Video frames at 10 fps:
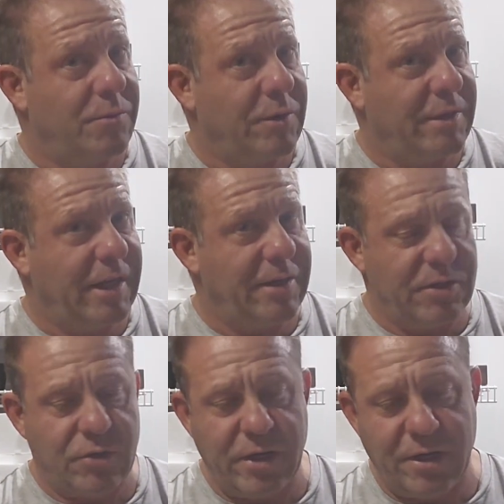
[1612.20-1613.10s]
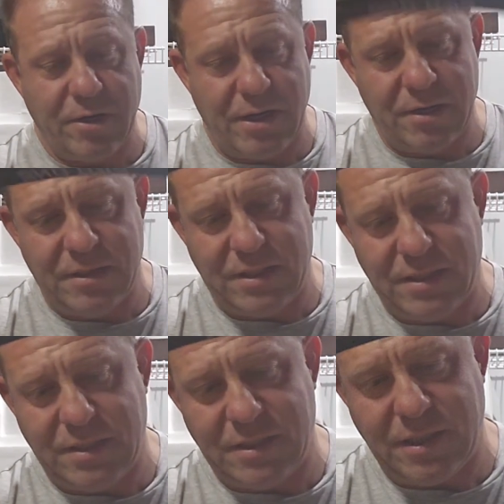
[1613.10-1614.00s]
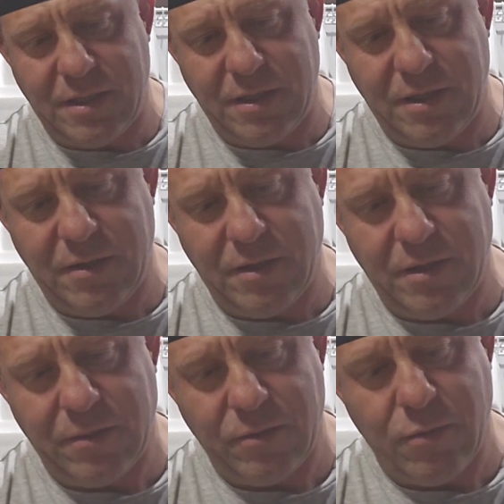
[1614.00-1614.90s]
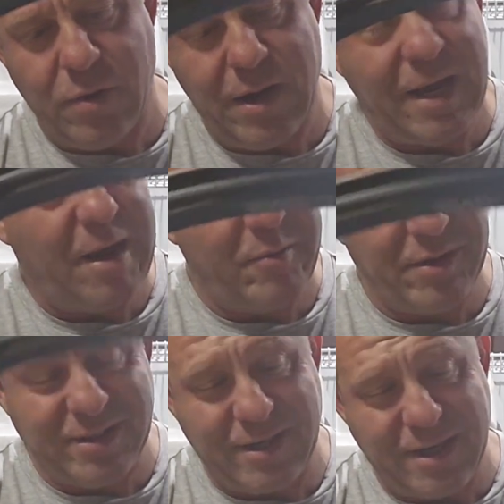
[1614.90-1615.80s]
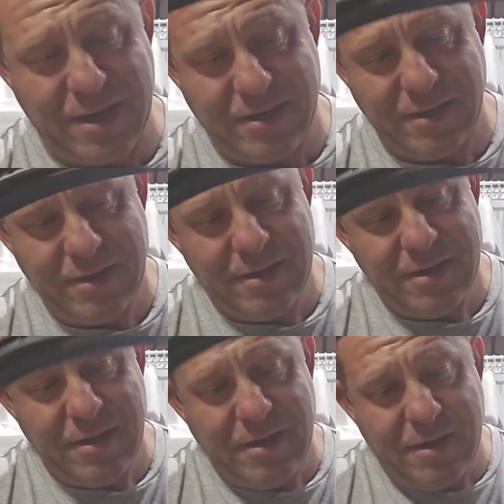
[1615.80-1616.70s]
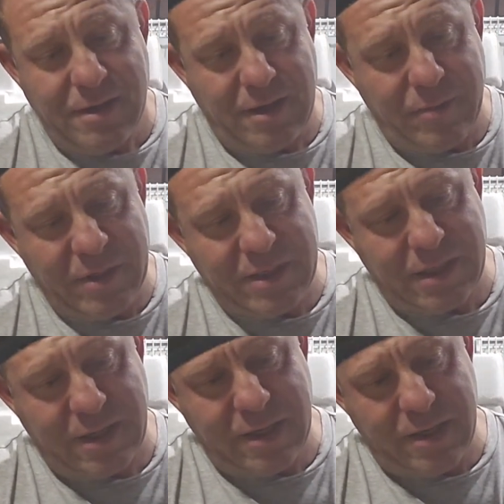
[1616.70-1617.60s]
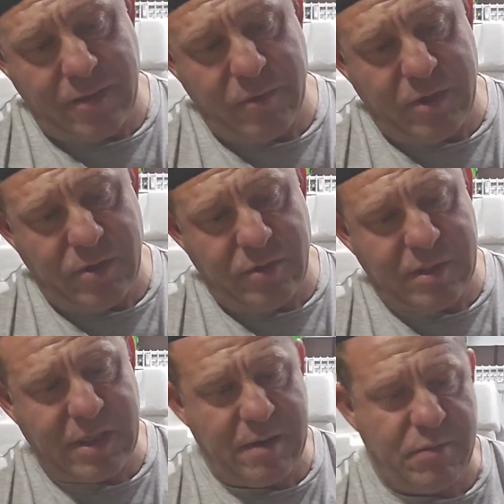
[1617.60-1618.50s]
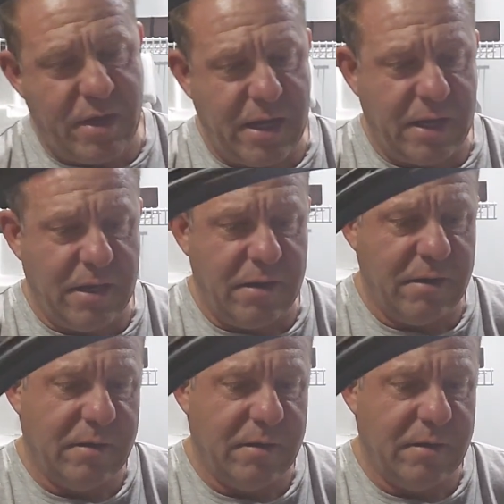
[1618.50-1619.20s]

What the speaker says: we're going to take the stringer and see what happens, guys. I'm excited. I'm going to do the same thing